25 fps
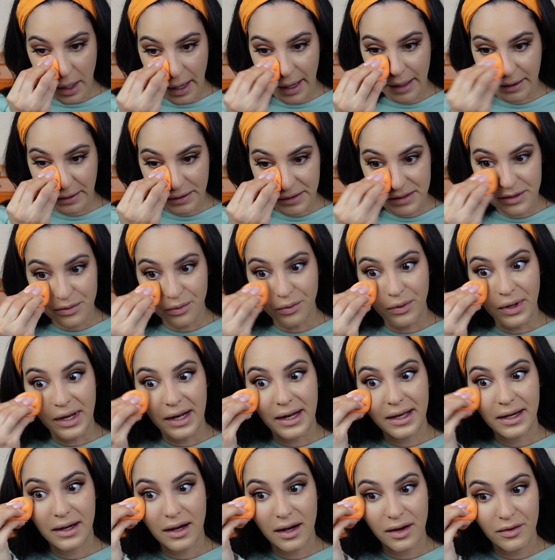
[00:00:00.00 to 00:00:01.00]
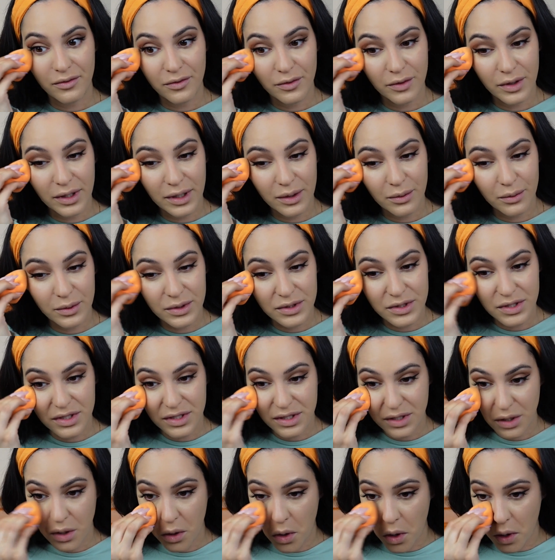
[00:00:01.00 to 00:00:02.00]
and it's really covering, which
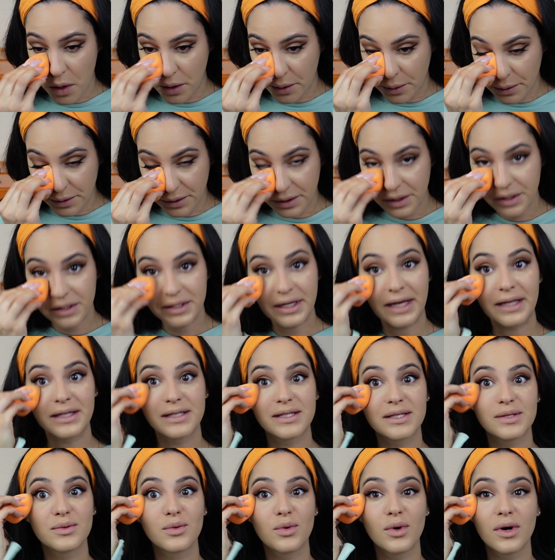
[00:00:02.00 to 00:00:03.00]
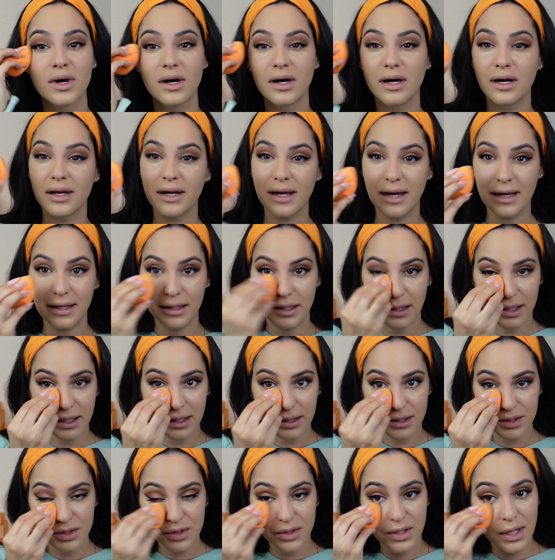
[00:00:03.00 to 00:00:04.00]
is good. That's what I
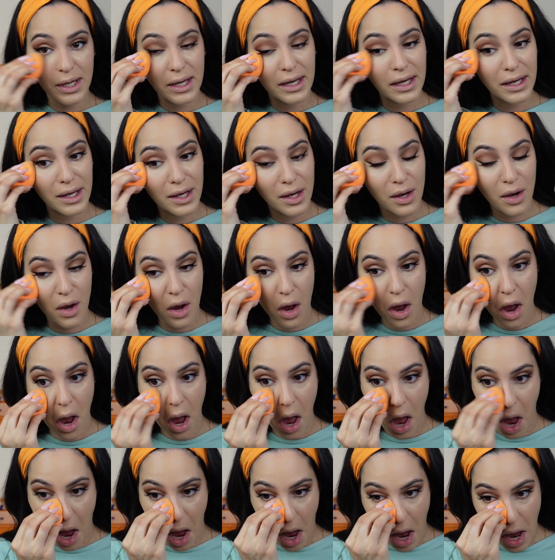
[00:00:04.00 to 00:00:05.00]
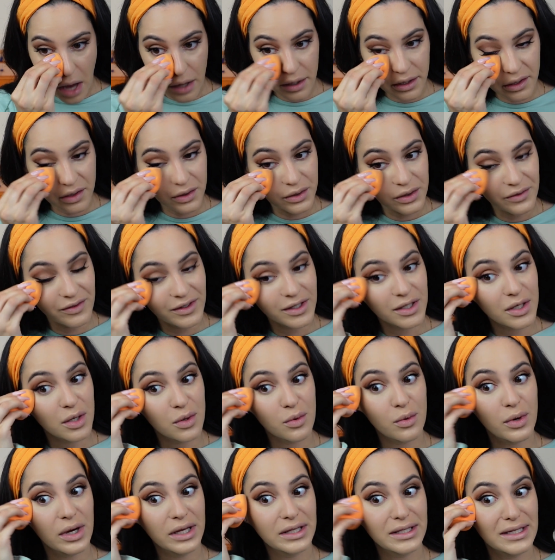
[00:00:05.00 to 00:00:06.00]
need today. Don't even
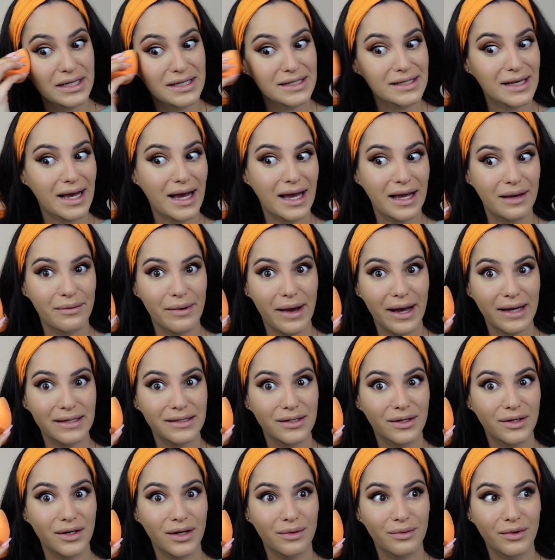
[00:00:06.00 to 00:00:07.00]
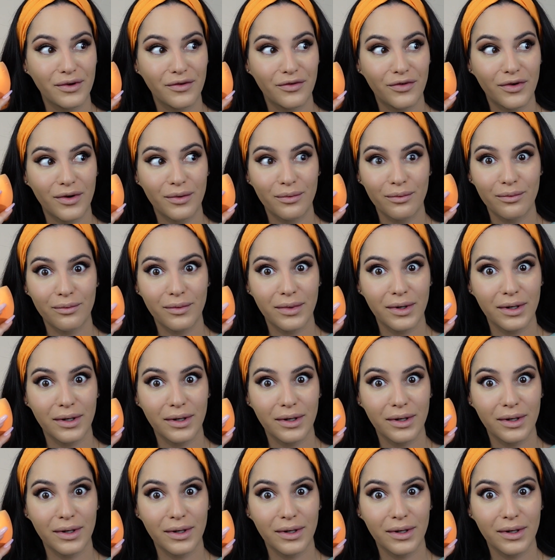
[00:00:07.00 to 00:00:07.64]
know where these eye bags are coming from,